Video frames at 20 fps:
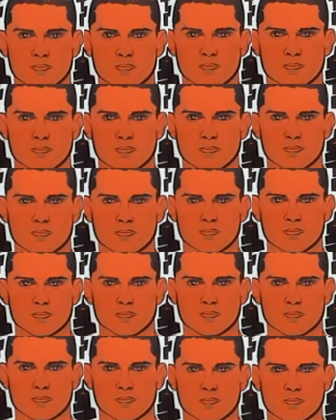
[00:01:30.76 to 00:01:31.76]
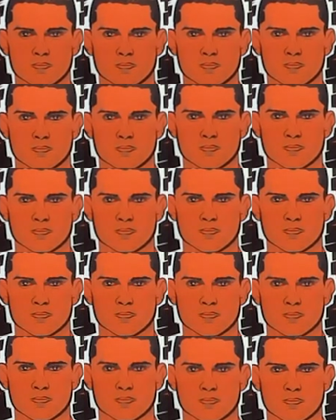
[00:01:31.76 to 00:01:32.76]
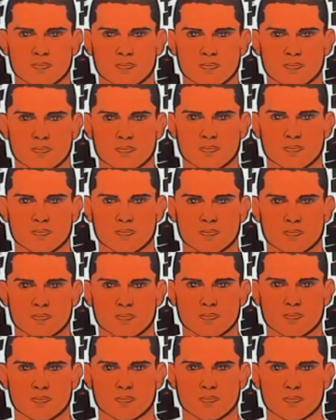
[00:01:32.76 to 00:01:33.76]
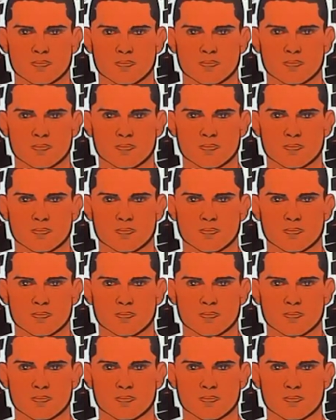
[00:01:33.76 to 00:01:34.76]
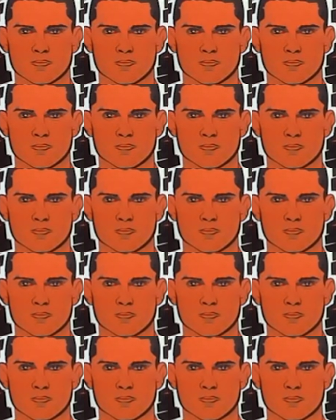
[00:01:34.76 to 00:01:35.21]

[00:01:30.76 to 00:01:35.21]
[no speech]